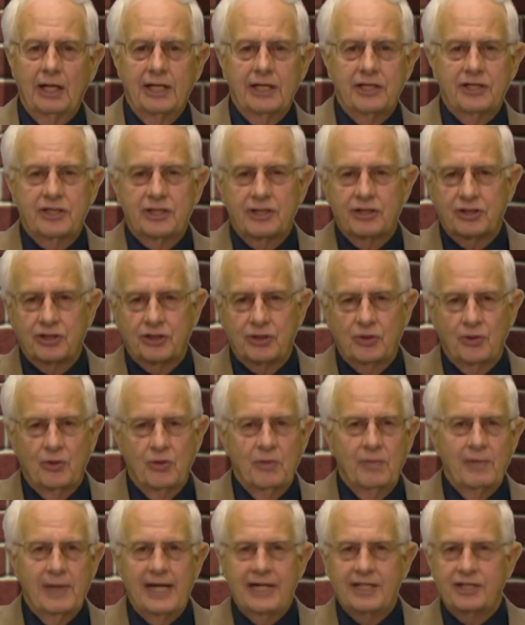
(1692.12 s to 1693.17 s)
your
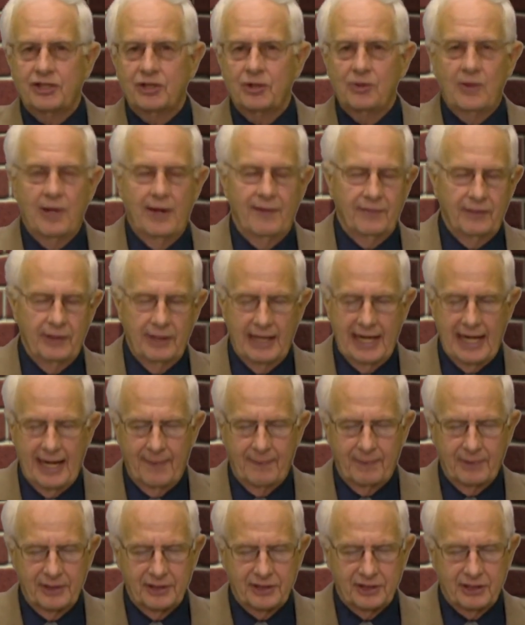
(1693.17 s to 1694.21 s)
schoolmates, whoever it
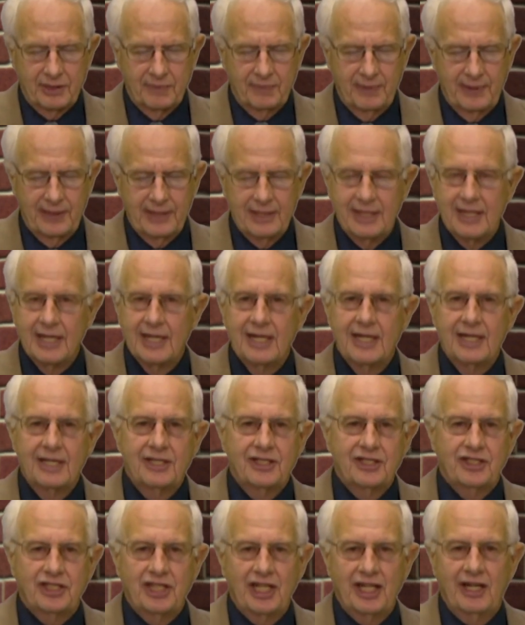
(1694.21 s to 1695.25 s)
happens to be.
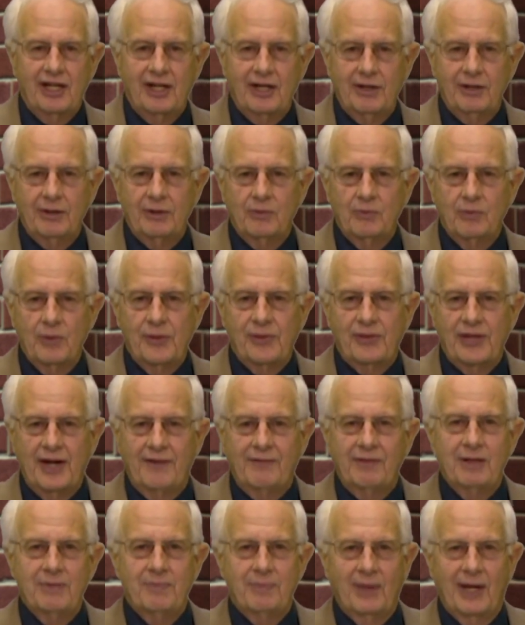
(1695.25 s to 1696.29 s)
Share with
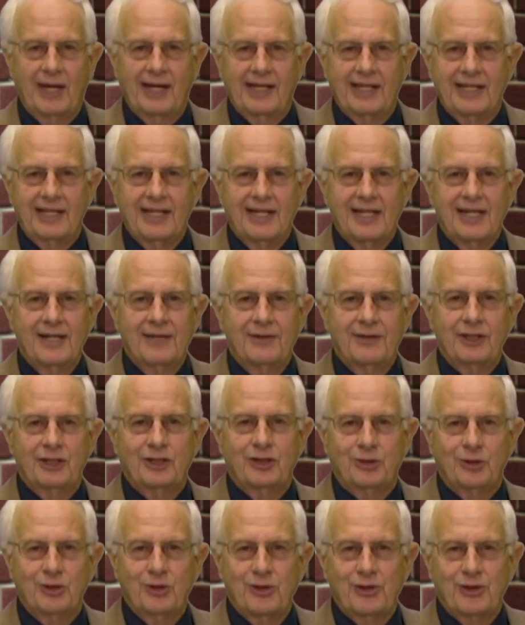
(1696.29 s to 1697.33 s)
everybody the
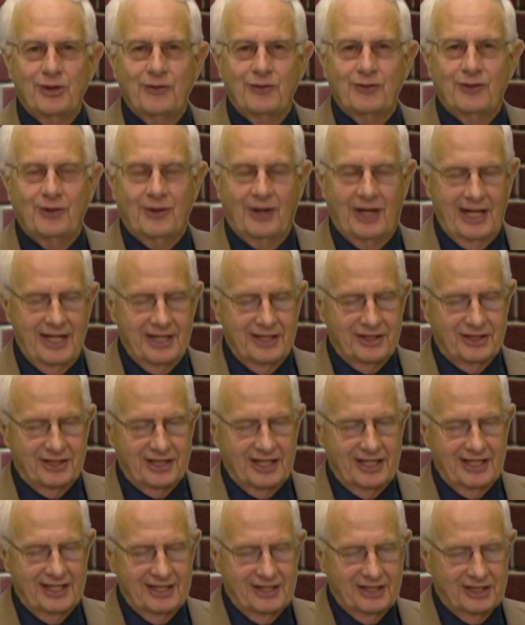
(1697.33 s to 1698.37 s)
truth of Christ
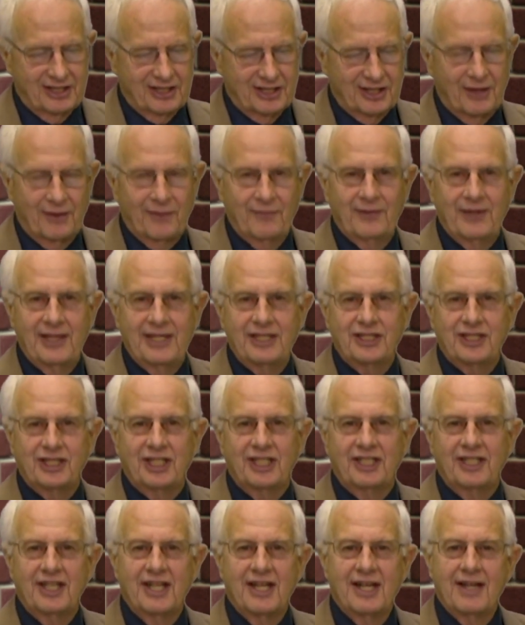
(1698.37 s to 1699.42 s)
and his
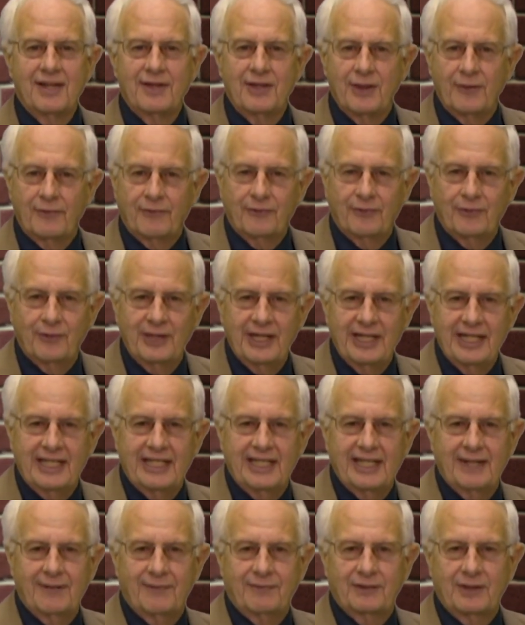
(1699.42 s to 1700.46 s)
salvation, the free
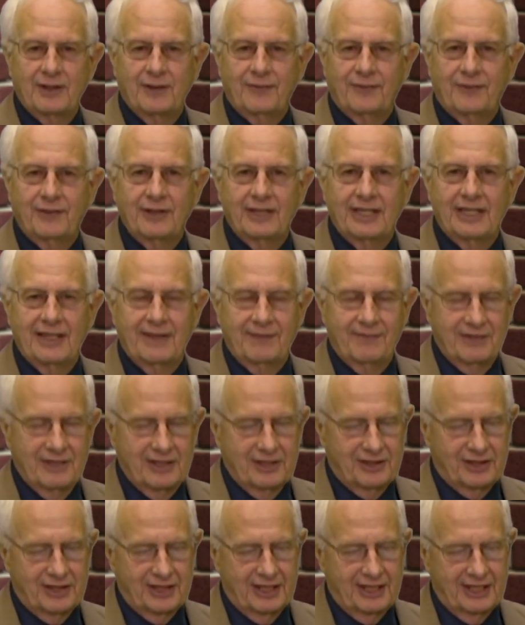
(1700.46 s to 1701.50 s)
gift of
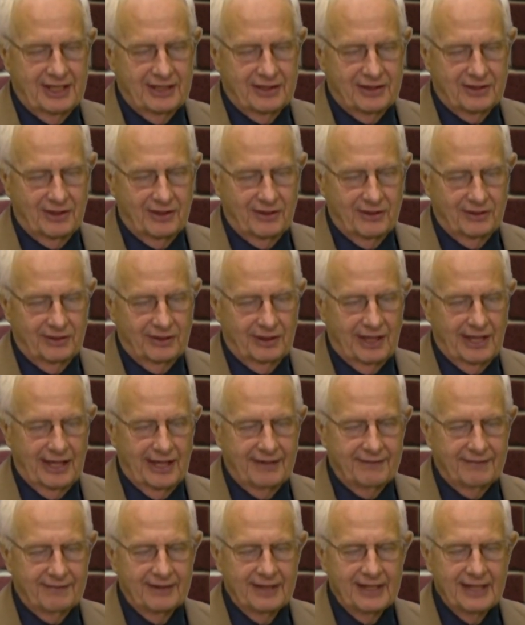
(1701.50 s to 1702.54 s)
forgiveness and eternal
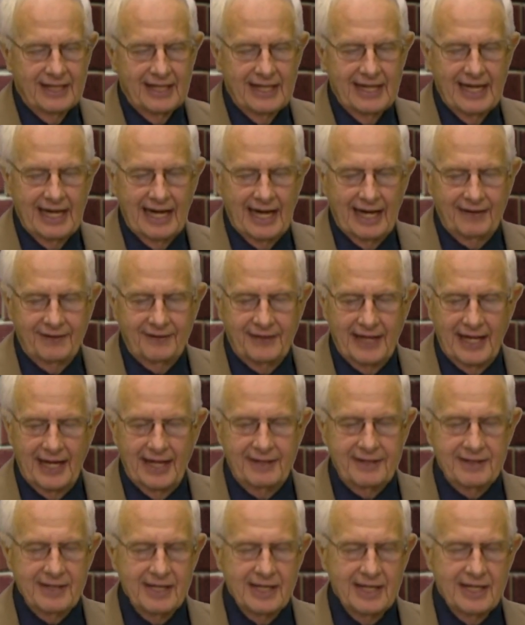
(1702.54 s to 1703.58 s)
life. And
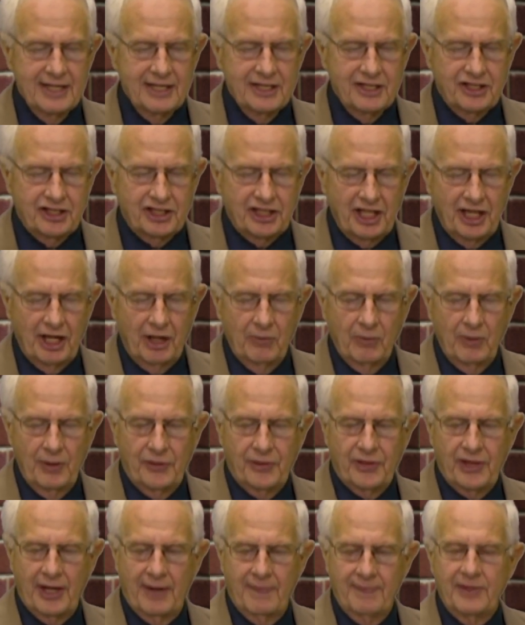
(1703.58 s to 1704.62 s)
then share
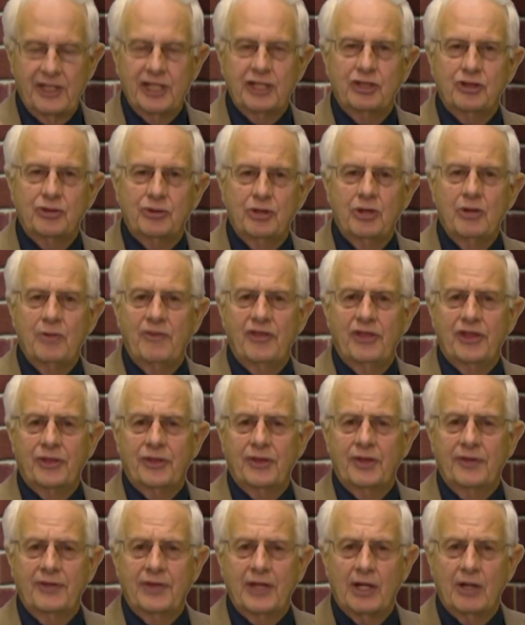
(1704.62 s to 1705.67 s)
with them the
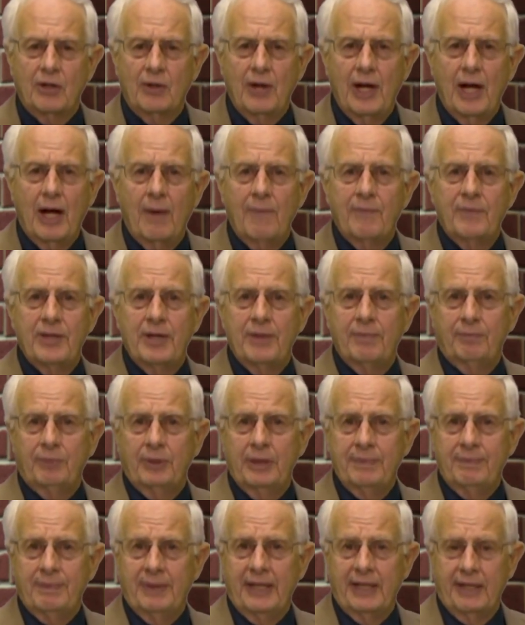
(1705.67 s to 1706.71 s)
truth that'll help them
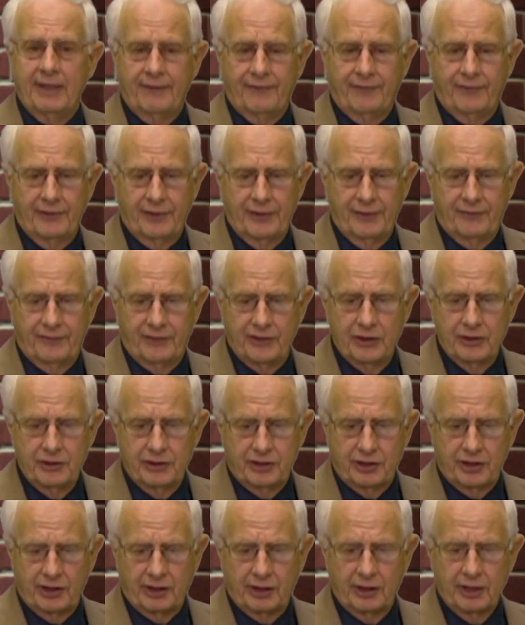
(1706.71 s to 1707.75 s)
prepare for the
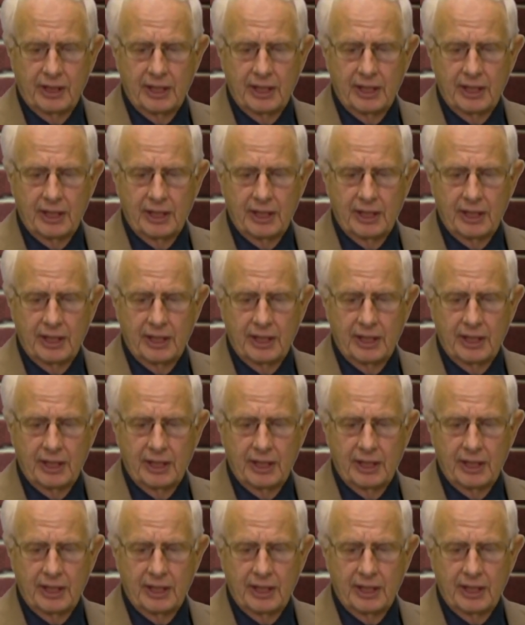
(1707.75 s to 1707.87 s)
future.